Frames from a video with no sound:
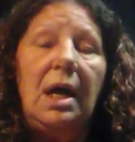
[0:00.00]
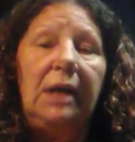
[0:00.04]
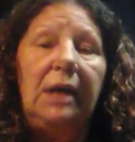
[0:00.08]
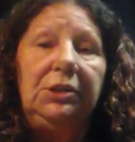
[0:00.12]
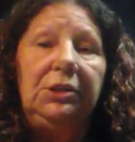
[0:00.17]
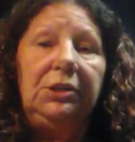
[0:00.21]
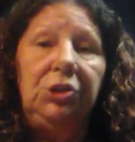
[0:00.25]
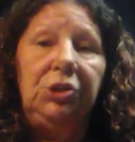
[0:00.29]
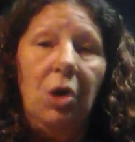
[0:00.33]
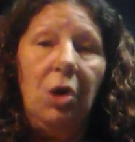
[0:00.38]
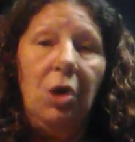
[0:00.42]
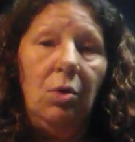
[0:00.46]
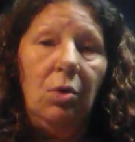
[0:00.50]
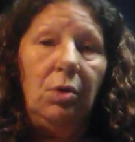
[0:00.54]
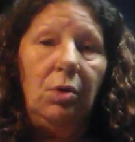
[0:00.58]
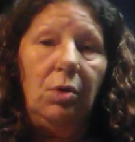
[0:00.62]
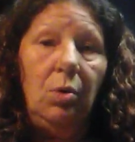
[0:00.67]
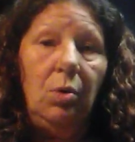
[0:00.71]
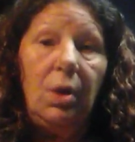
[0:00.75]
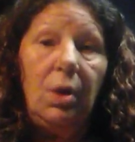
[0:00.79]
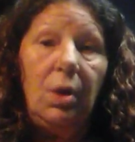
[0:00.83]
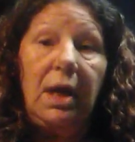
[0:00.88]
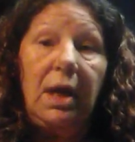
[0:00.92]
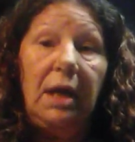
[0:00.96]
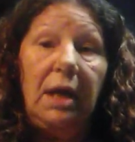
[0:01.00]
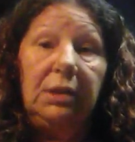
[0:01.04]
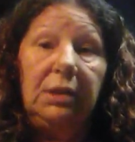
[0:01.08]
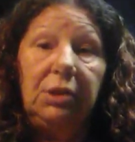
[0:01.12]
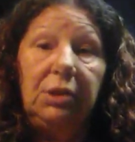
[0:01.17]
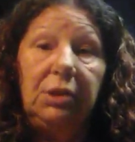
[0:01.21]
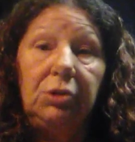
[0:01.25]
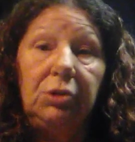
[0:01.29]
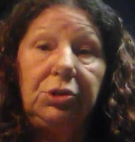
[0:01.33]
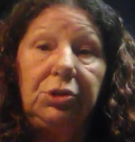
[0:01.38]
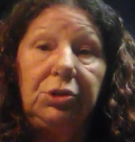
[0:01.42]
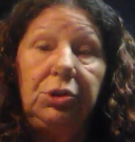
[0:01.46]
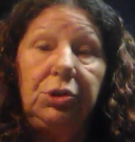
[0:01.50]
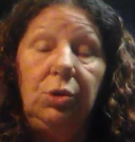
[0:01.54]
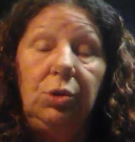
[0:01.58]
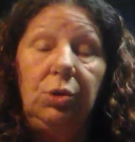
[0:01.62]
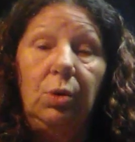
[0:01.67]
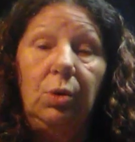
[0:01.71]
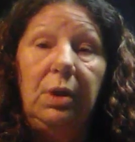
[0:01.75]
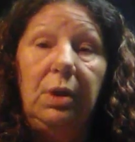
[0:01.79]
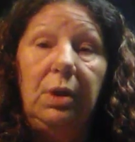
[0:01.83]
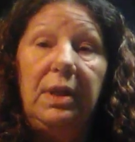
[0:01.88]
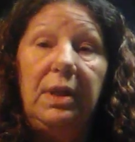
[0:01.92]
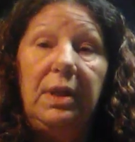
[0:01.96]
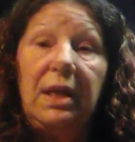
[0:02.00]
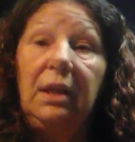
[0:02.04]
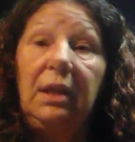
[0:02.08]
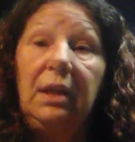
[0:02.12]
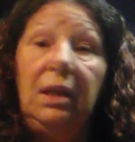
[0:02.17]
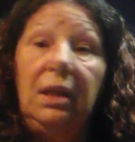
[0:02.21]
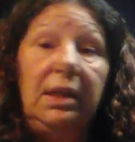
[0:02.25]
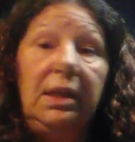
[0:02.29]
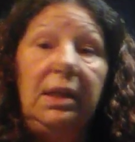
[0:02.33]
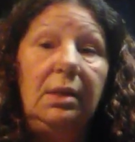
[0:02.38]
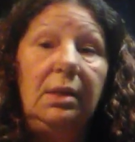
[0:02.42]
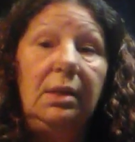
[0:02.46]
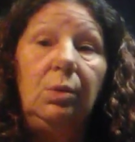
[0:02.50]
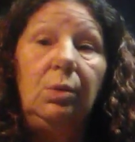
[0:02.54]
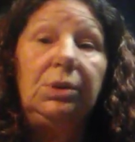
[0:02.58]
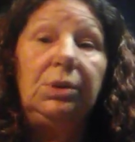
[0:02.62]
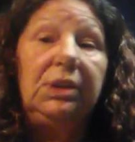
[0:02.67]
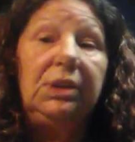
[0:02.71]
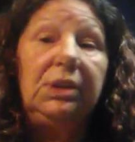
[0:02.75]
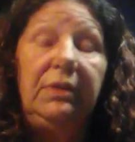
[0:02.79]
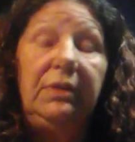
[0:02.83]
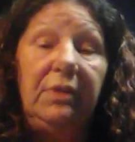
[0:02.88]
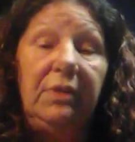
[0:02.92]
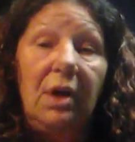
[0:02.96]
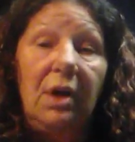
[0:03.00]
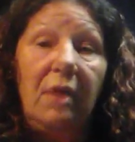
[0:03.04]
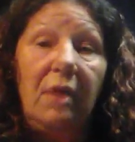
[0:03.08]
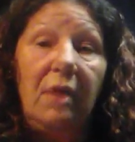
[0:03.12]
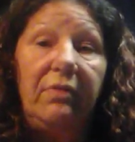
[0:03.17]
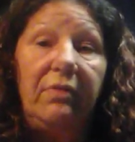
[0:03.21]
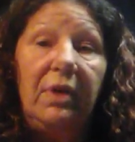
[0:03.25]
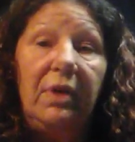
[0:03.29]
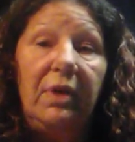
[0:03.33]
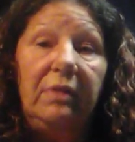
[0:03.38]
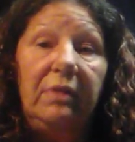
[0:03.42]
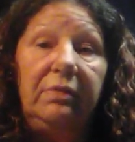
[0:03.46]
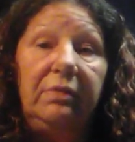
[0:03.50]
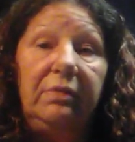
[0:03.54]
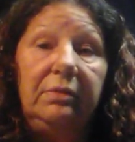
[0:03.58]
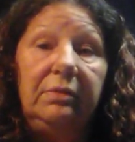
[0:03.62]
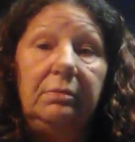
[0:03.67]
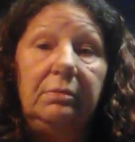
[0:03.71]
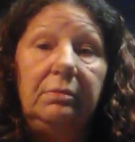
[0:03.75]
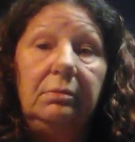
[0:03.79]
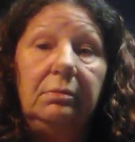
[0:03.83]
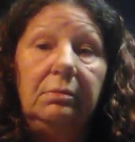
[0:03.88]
I don't know what kind of Social Security that Glenda was living off of,